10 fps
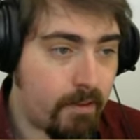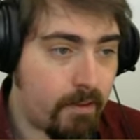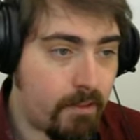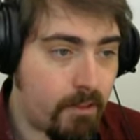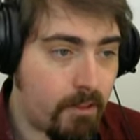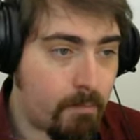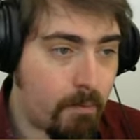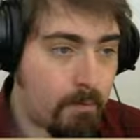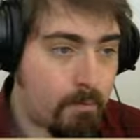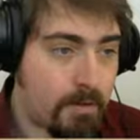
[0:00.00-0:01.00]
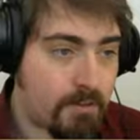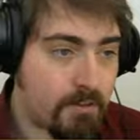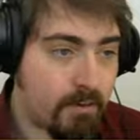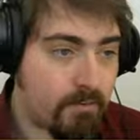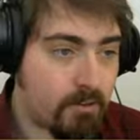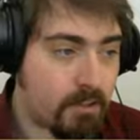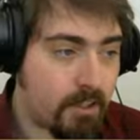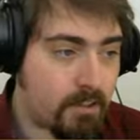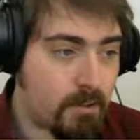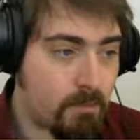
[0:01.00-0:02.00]
I think the bomber missed there, we just
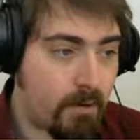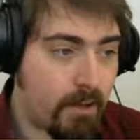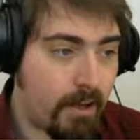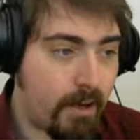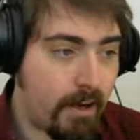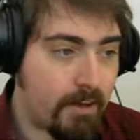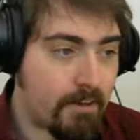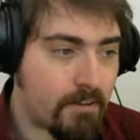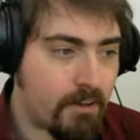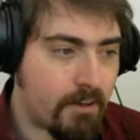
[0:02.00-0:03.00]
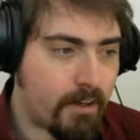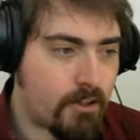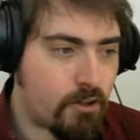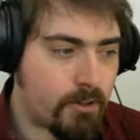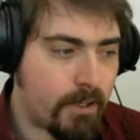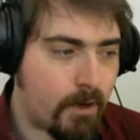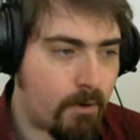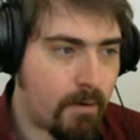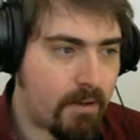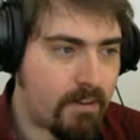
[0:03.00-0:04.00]
hit somewhere there, and it's going to get shot
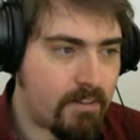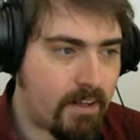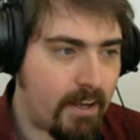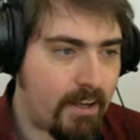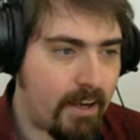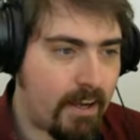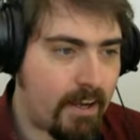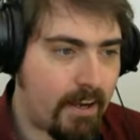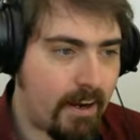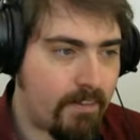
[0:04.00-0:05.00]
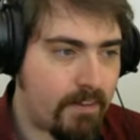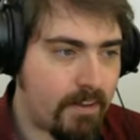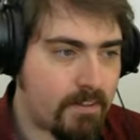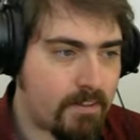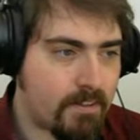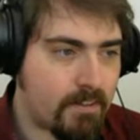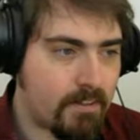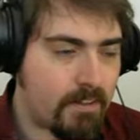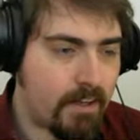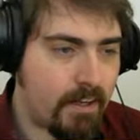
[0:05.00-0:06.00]
down by this A A and this
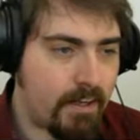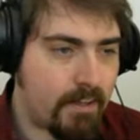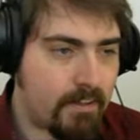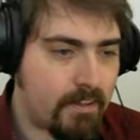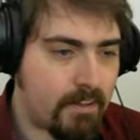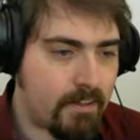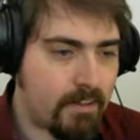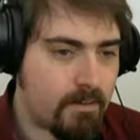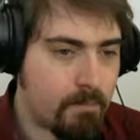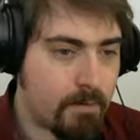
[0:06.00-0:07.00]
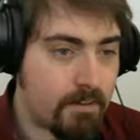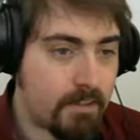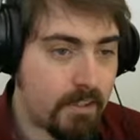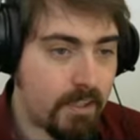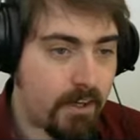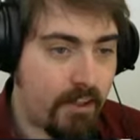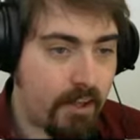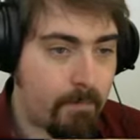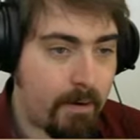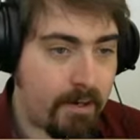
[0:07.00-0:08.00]
Inti, but still, I
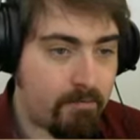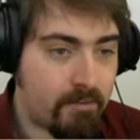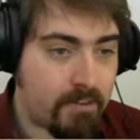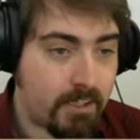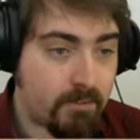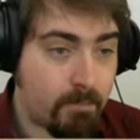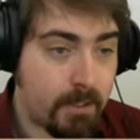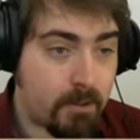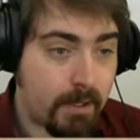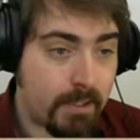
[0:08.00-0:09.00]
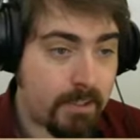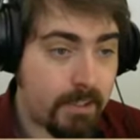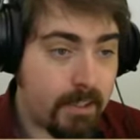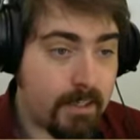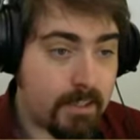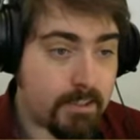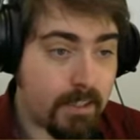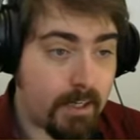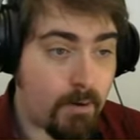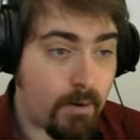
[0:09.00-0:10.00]
think it paid for itself. Meanwhile,
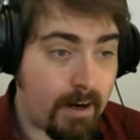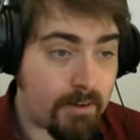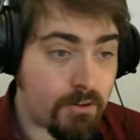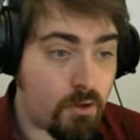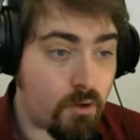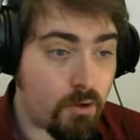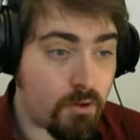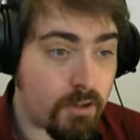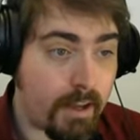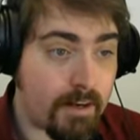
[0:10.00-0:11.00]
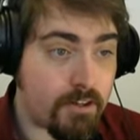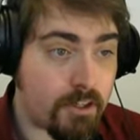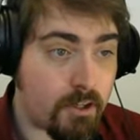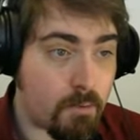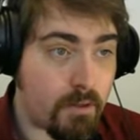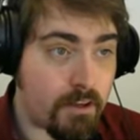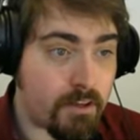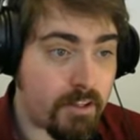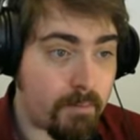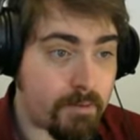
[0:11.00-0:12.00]
Psycho has caught the N G with
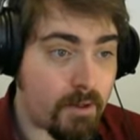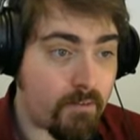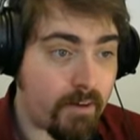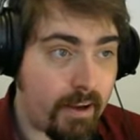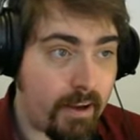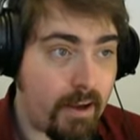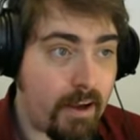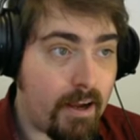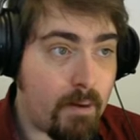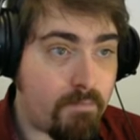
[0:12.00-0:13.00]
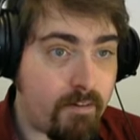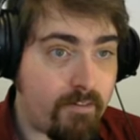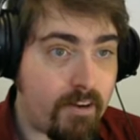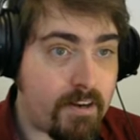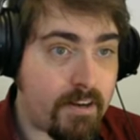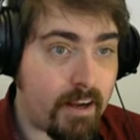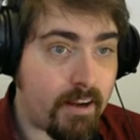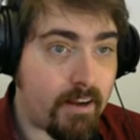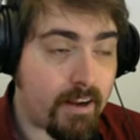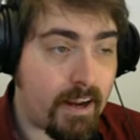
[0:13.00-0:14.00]
his labs over here,
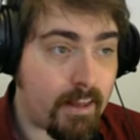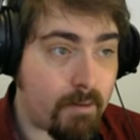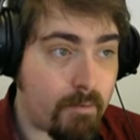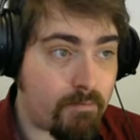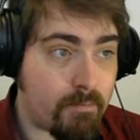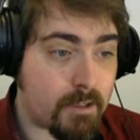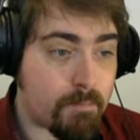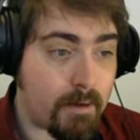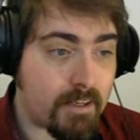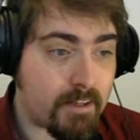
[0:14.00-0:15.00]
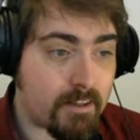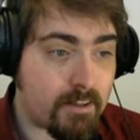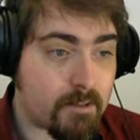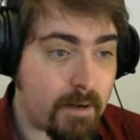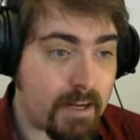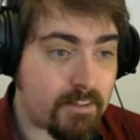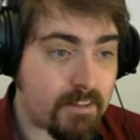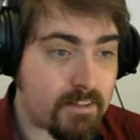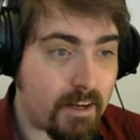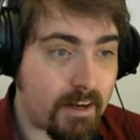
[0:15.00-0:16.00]
preventing Caliber from expanding to these
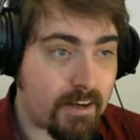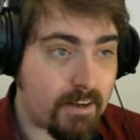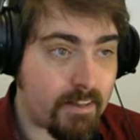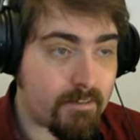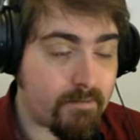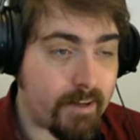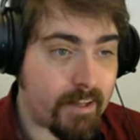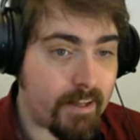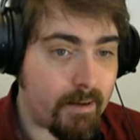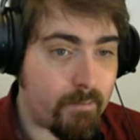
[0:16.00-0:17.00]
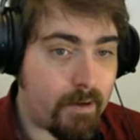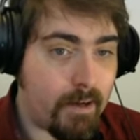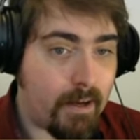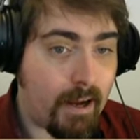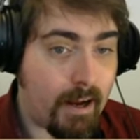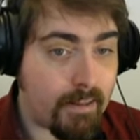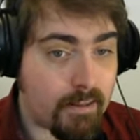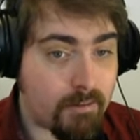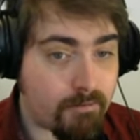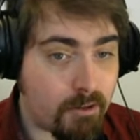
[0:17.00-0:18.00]
mexes and getting this reclaim, at
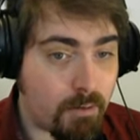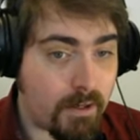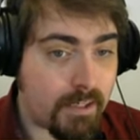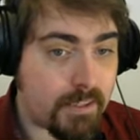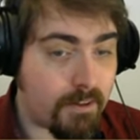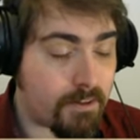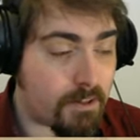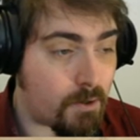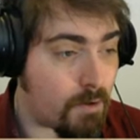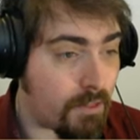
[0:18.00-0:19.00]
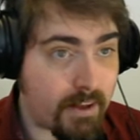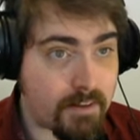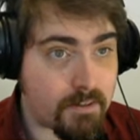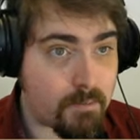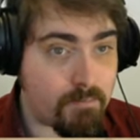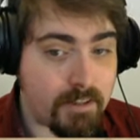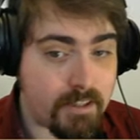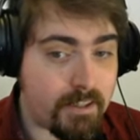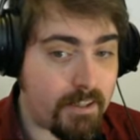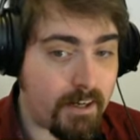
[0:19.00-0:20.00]
least for a while, and so that's
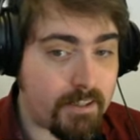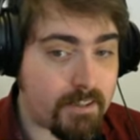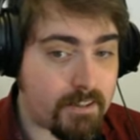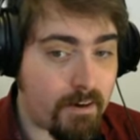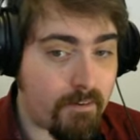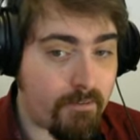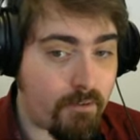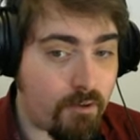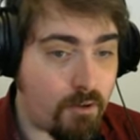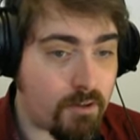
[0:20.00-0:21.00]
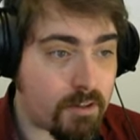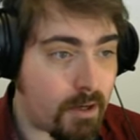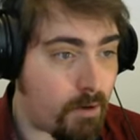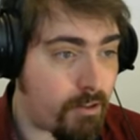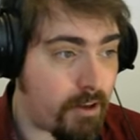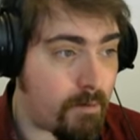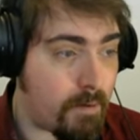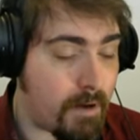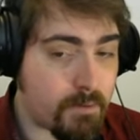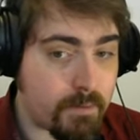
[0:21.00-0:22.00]
pretty nice for South Team
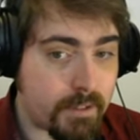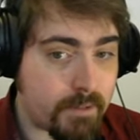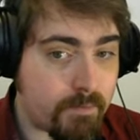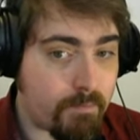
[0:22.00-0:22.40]
as well.